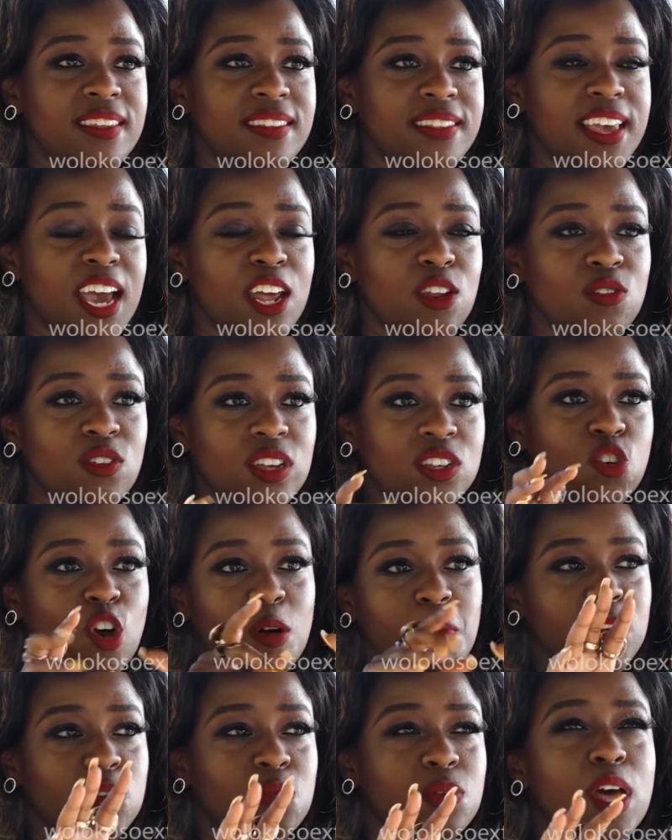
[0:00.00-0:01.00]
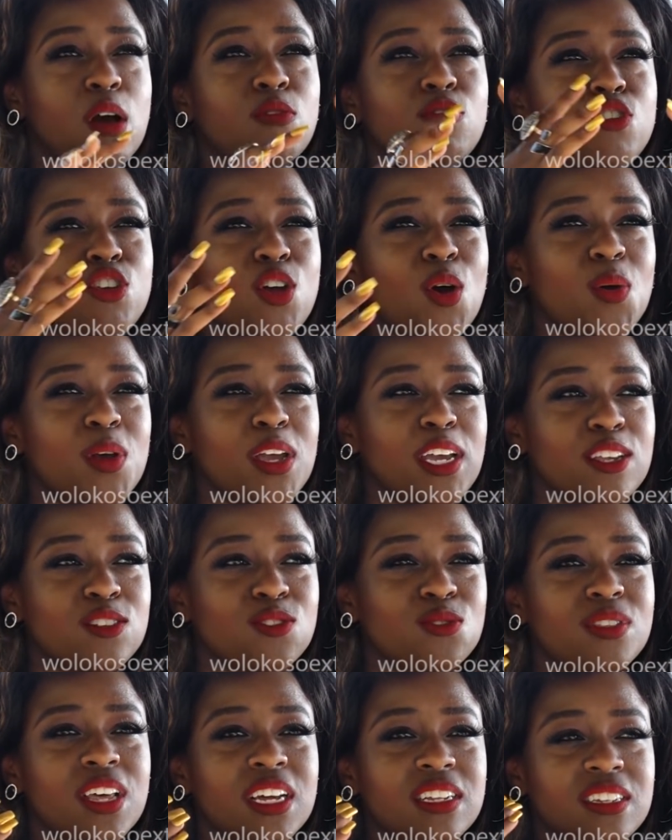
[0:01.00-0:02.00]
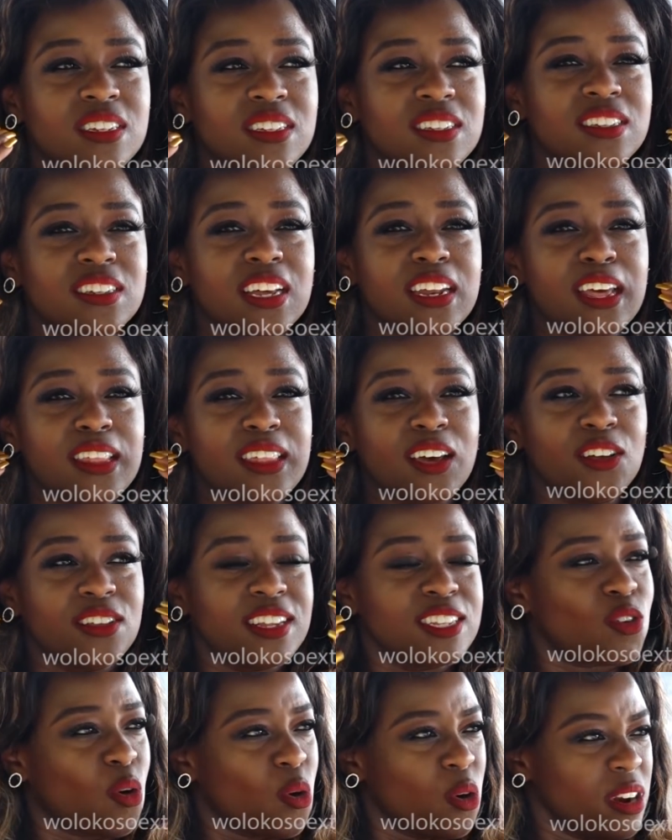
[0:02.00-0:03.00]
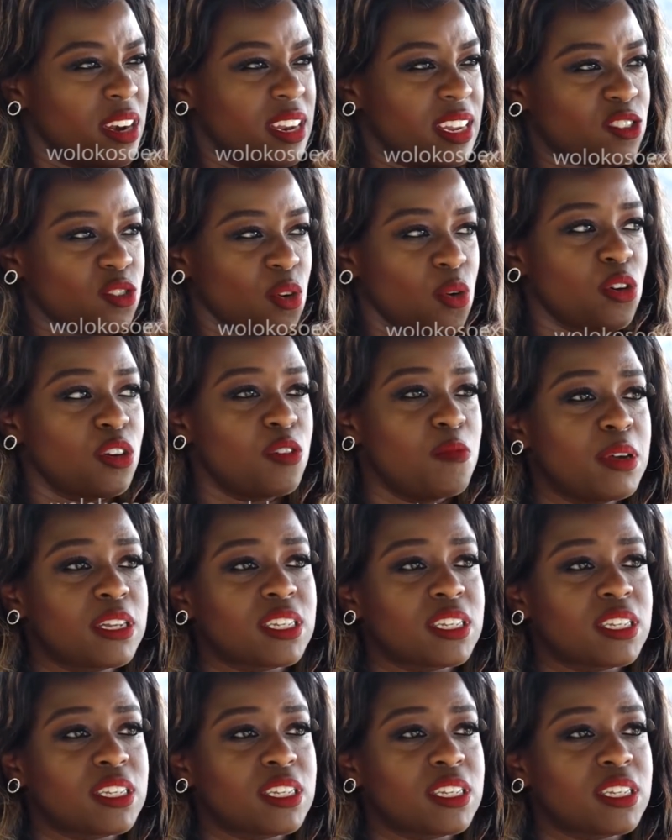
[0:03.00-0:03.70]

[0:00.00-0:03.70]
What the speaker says: is there and you just comment without knowing. So that is it's odd.